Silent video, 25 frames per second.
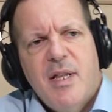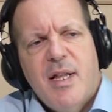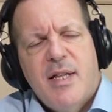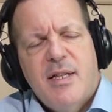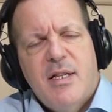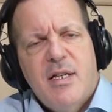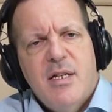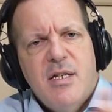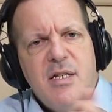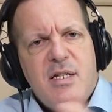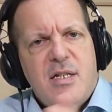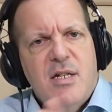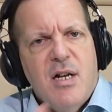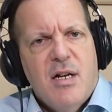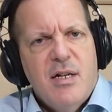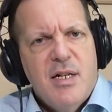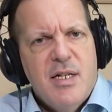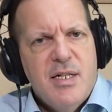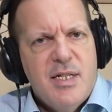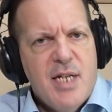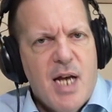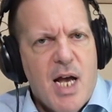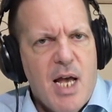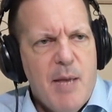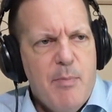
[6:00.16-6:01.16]
that is done
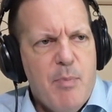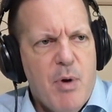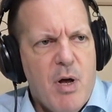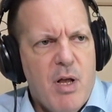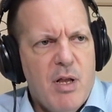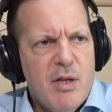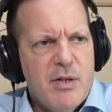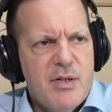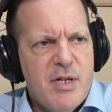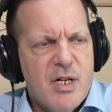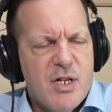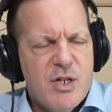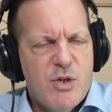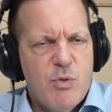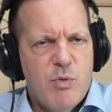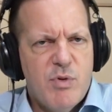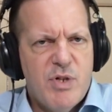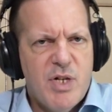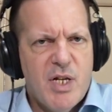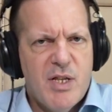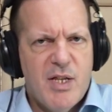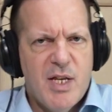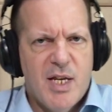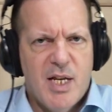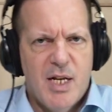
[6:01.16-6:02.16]
in Thai politics,
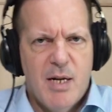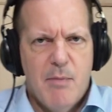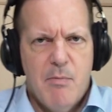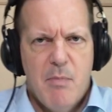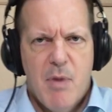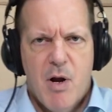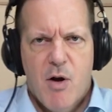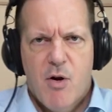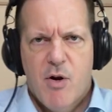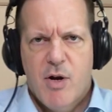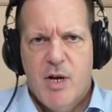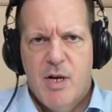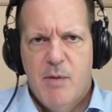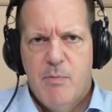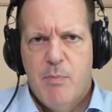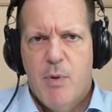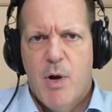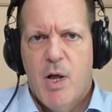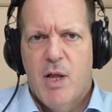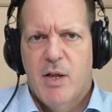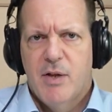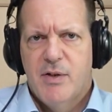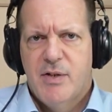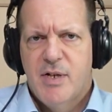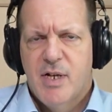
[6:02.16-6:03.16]
which I think in American
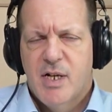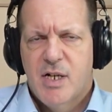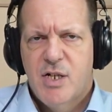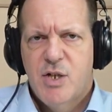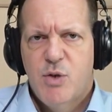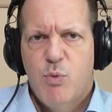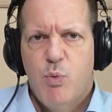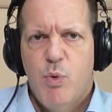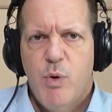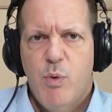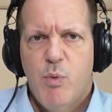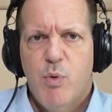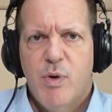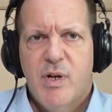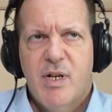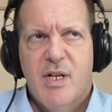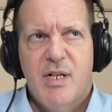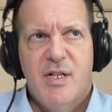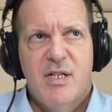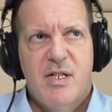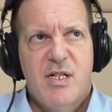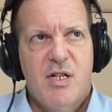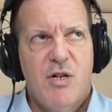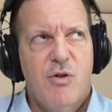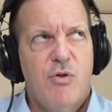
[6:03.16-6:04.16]
politics we would
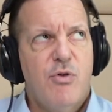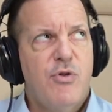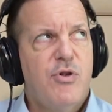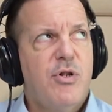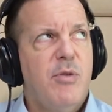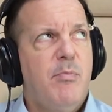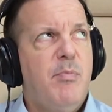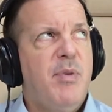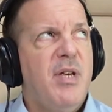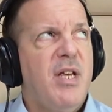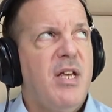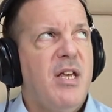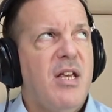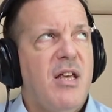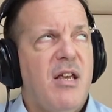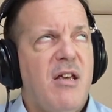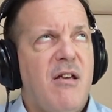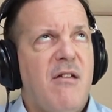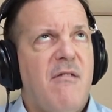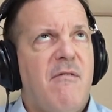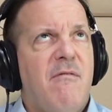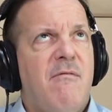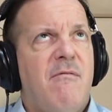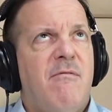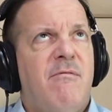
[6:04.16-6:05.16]
consider to
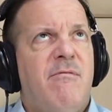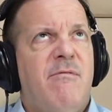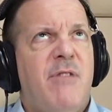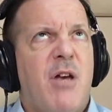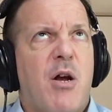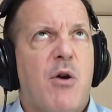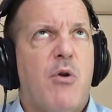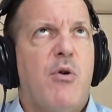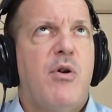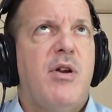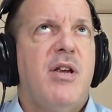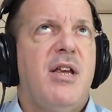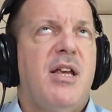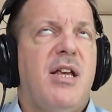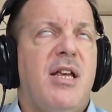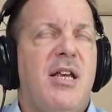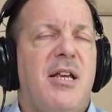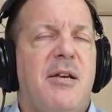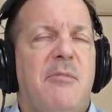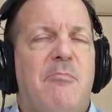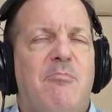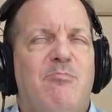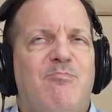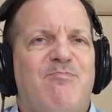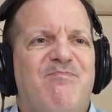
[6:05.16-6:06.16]
be
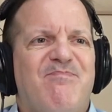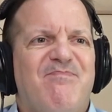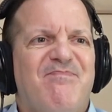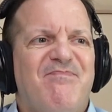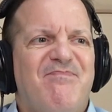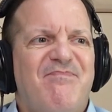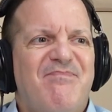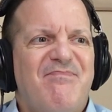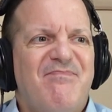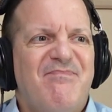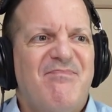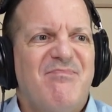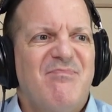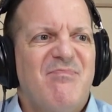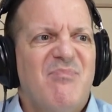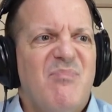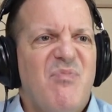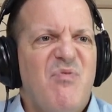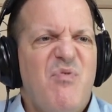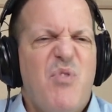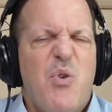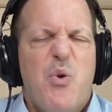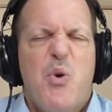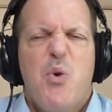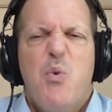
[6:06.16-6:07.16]
very,
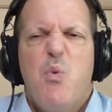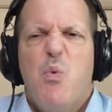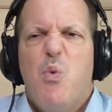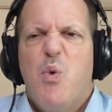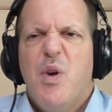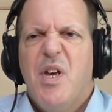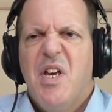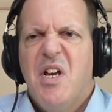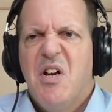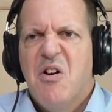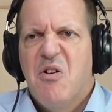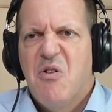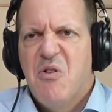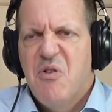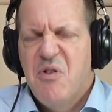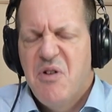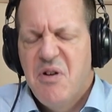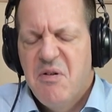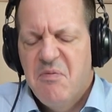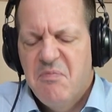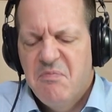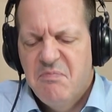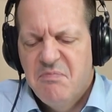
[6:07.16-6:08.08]
very weird.